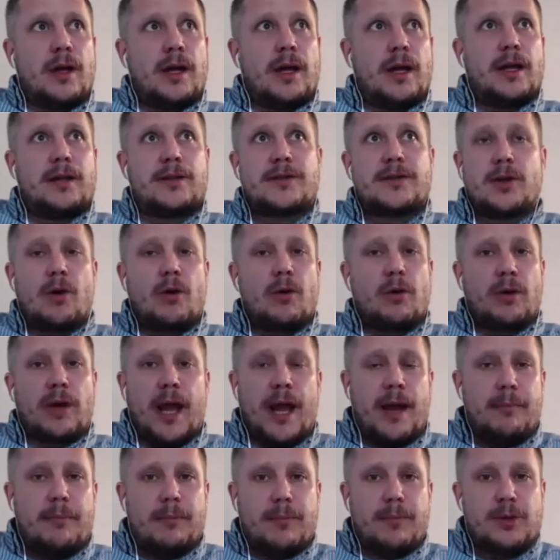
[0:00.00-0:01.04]
it so
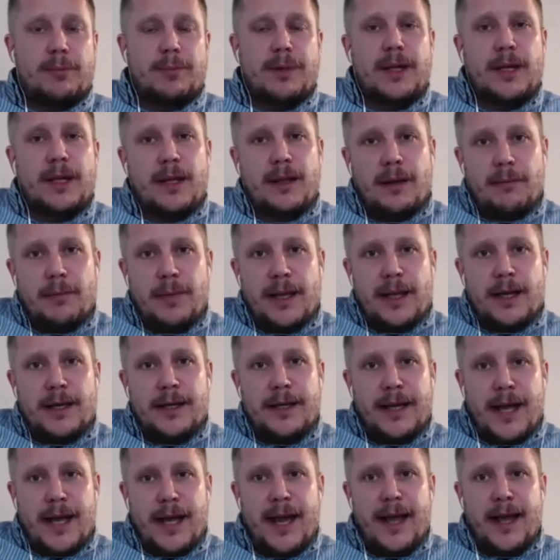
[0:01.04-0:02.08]
came to be that me and
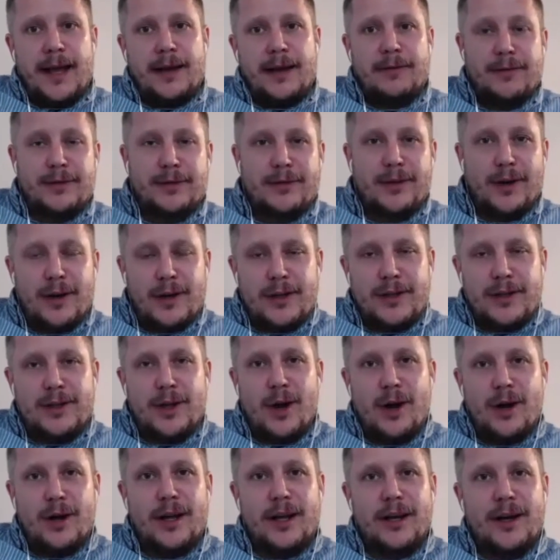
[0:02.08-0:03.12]
Dan started
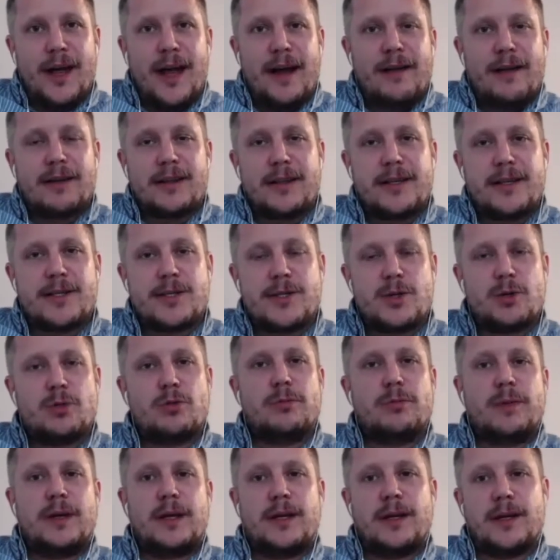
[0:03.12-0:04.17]
talking, having these
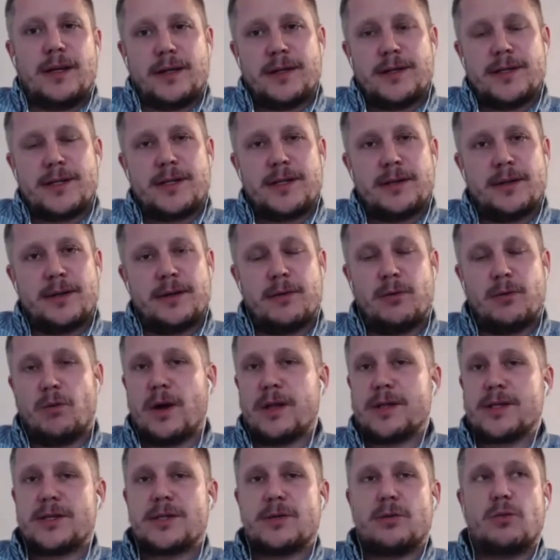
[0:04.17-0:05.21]
Zoom meetings
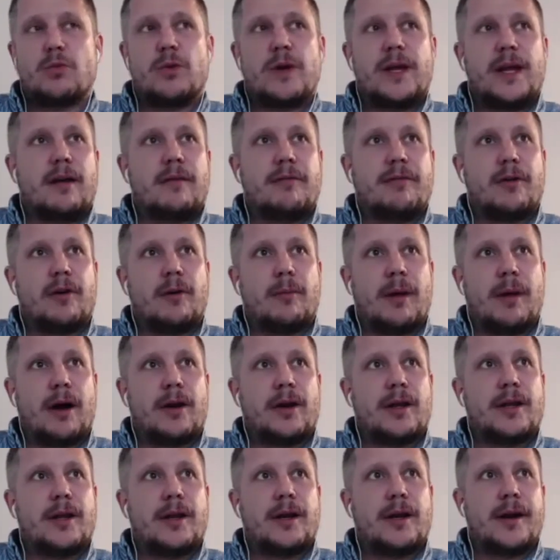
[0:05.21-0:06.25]
once a week for about a
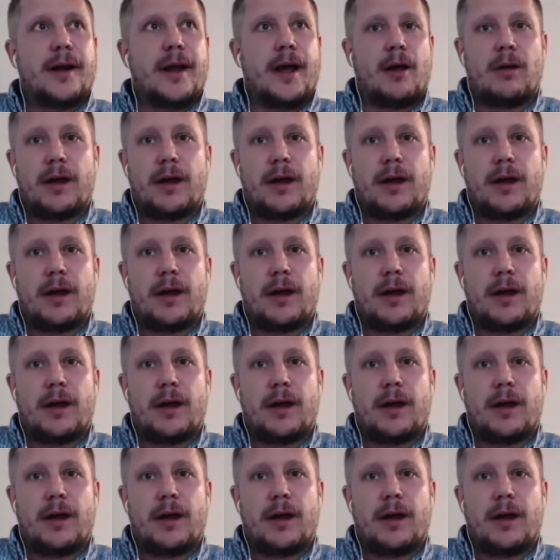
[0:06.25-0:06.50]
year now.